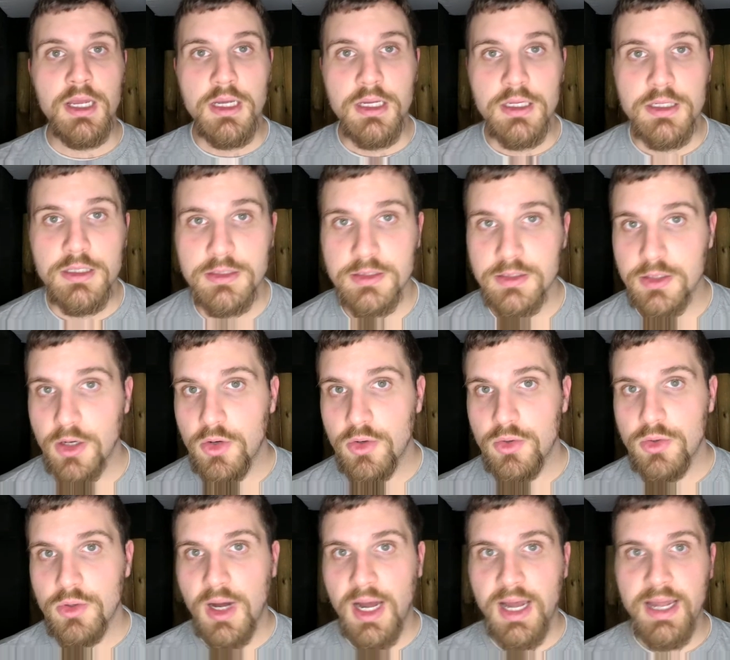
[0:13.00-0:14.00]

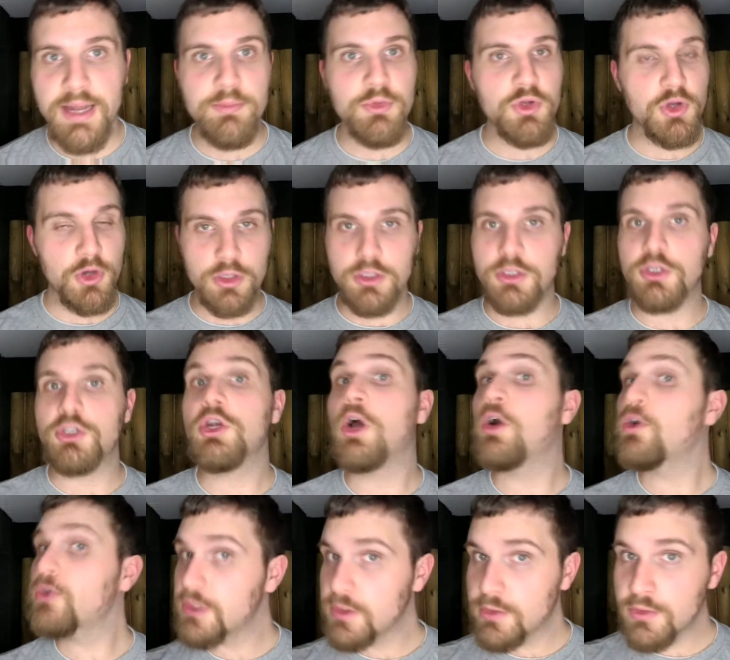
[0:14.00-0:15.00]
So I'm gonna
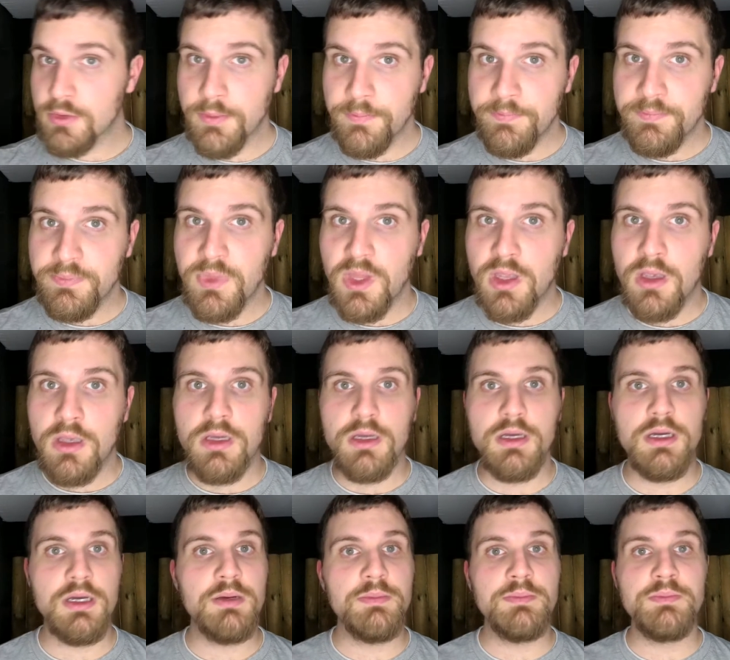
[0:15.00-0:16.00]
show you.
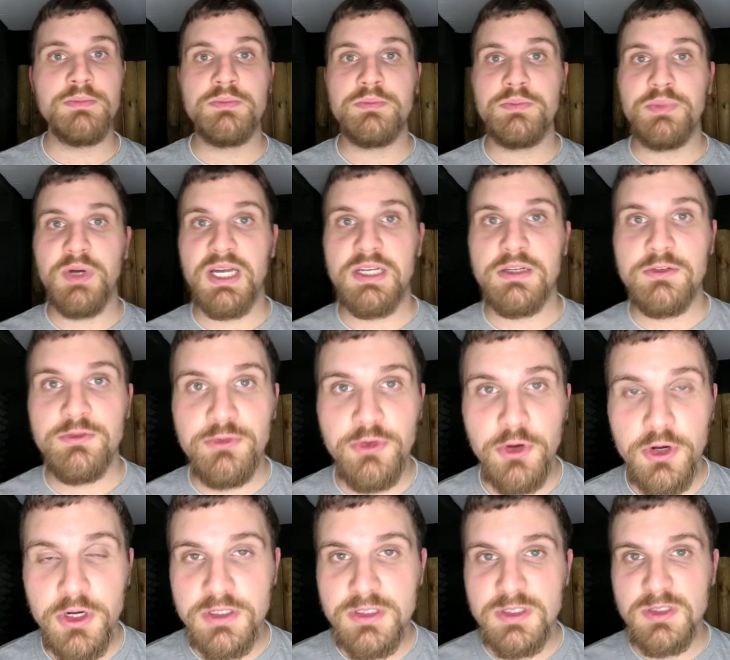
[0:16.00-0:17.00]
Um, but
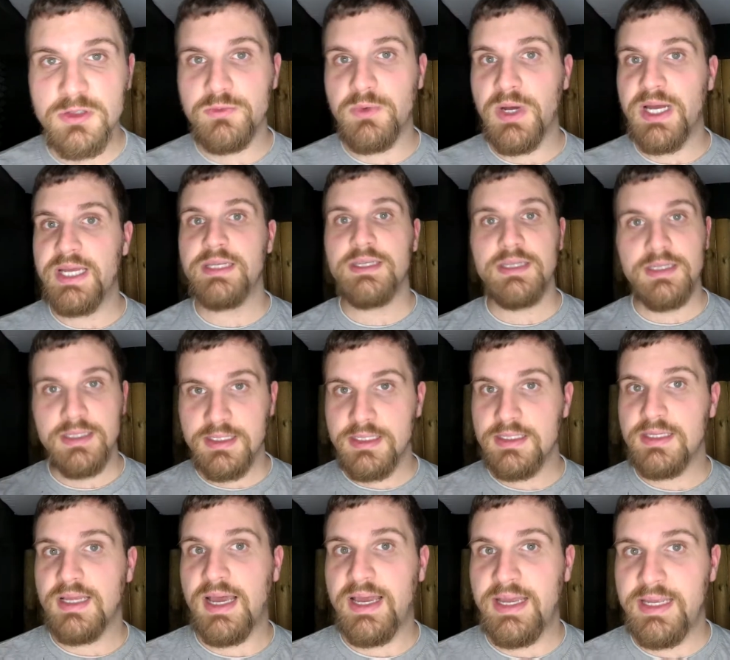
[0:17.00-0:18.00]
first, why
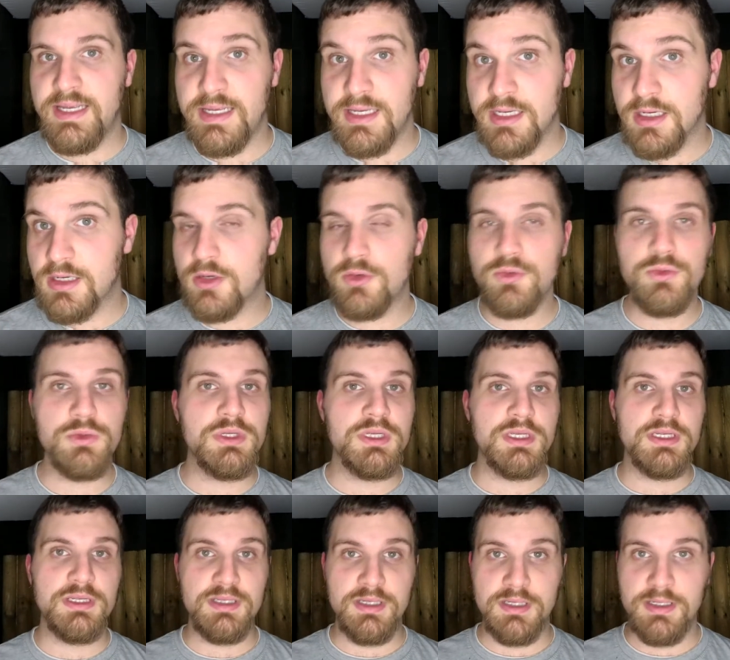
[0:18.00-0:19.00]
didn't I include
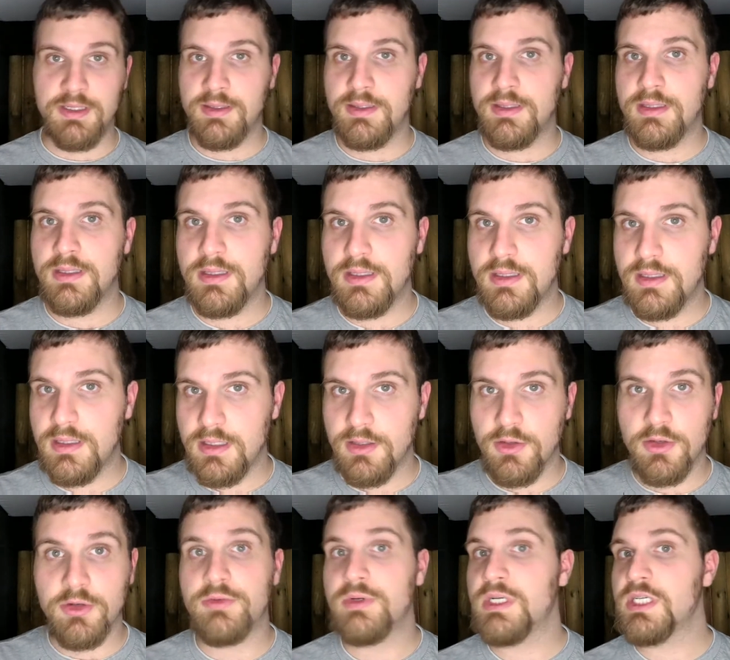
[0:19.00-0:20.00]
it in the
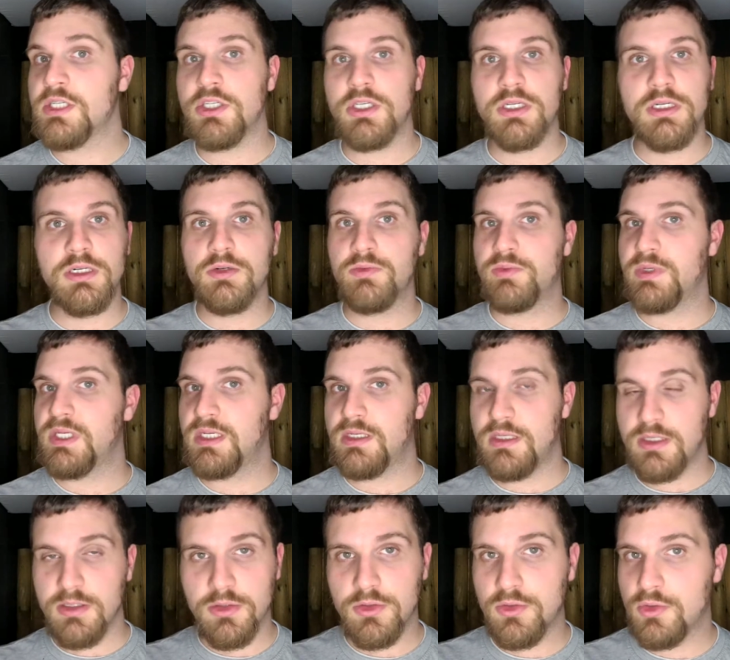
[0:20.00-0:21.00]
original
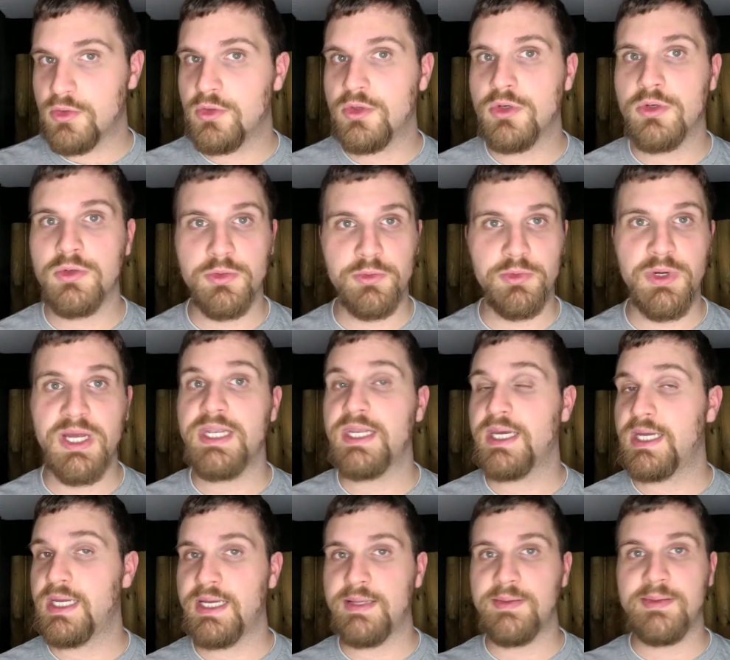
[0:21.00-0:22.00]
video when
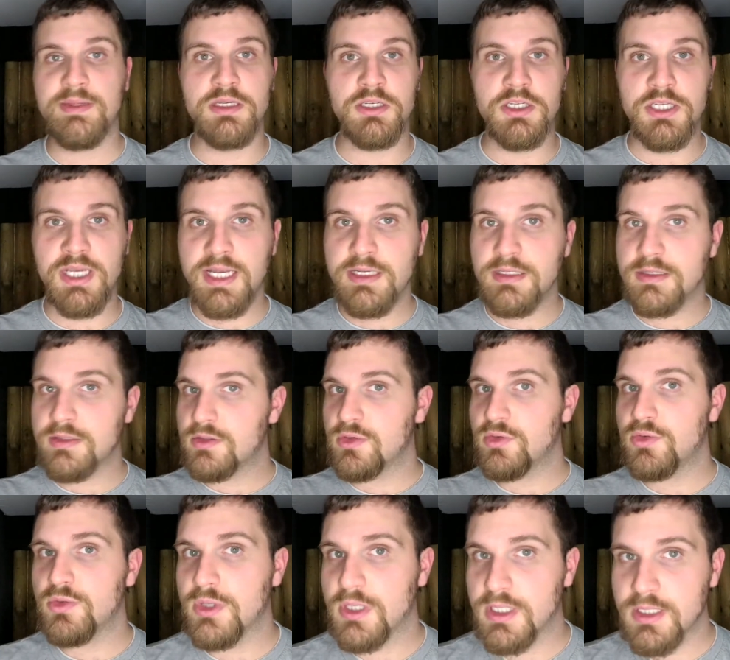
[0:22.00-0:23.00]
I had the chance
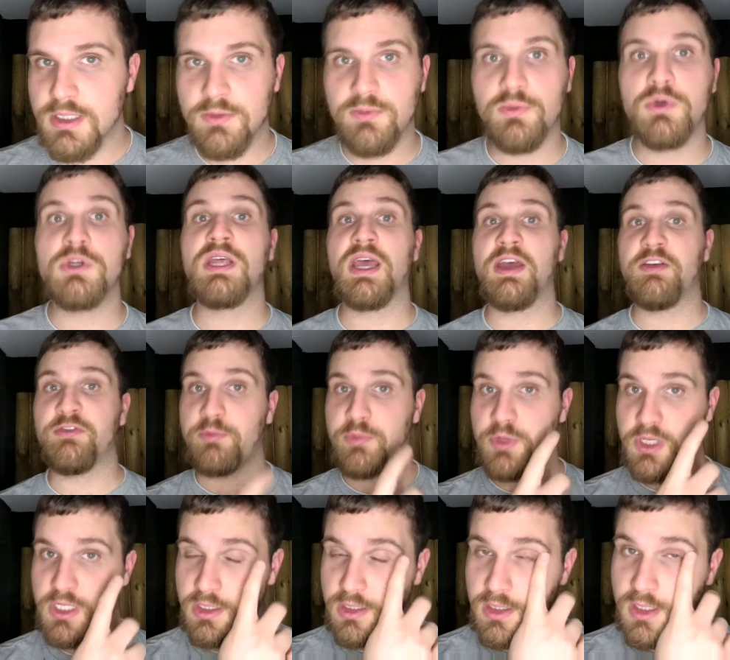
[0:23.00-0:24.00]
to and it would have
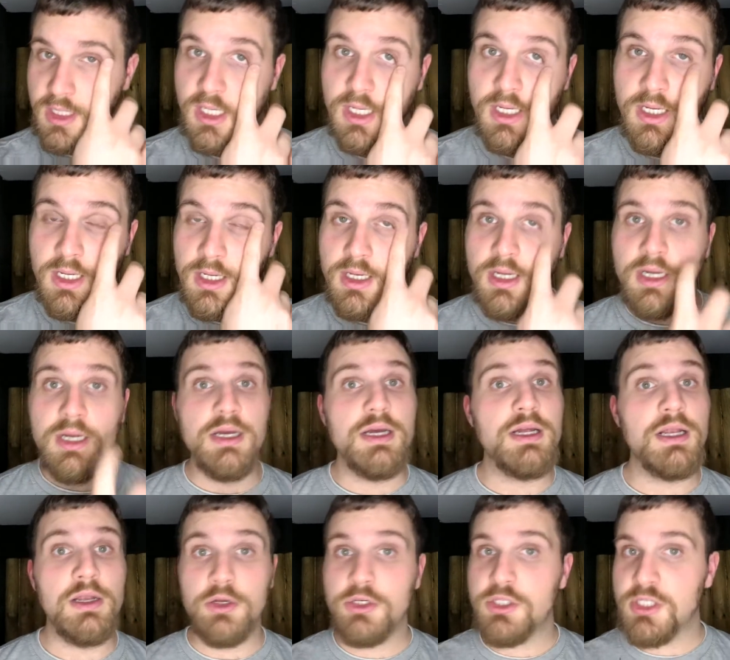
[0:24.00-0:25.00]
been
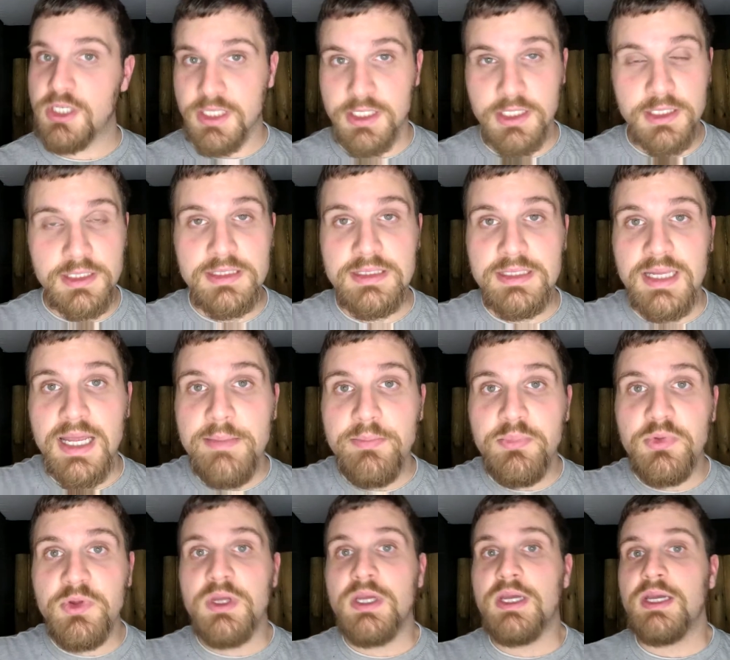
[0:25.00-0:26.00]
a logical
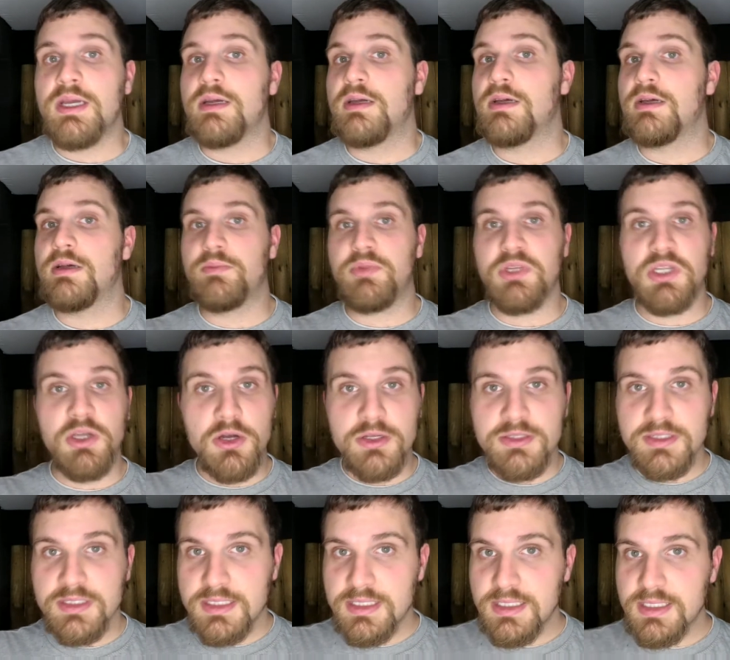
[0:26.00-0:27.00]
step. Uh,
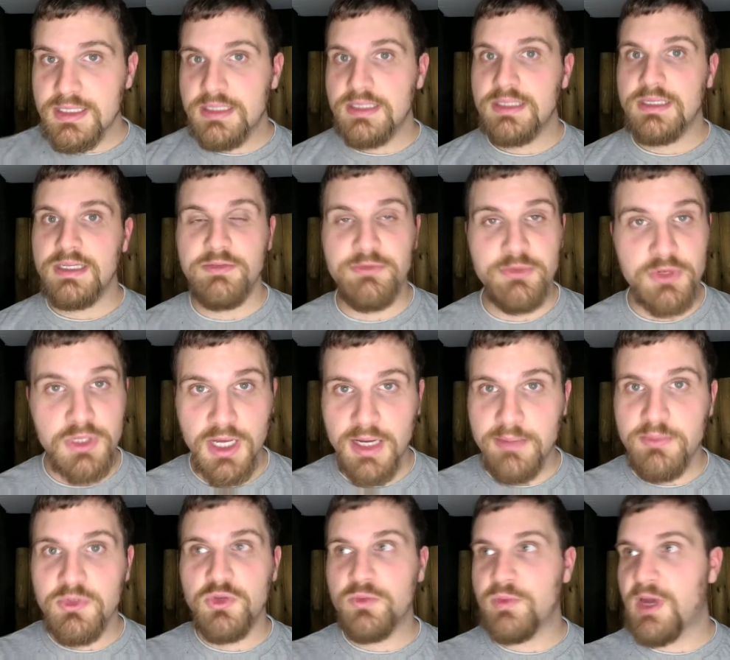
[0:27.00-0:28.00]
because it didn't even
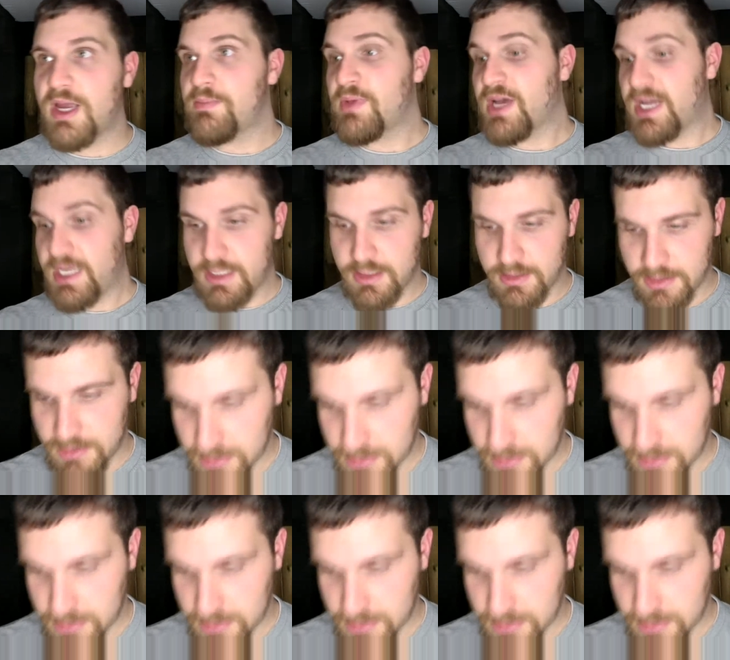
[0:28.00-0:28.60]
come to my mind.